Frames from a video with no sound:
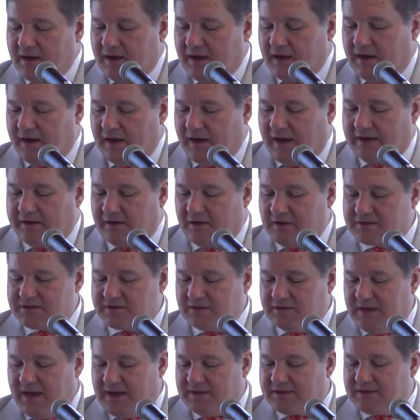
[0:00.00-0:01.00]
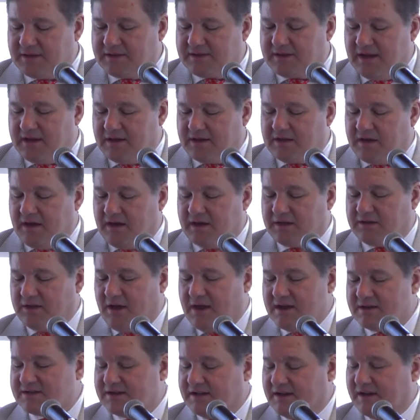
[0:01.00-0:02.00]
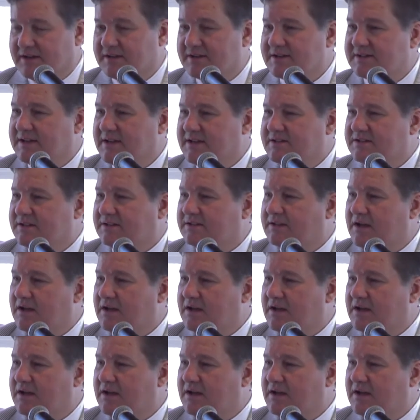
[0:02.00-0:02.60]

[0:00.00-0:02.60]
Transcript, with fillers: I'd also like to thank Klaas and Anastasia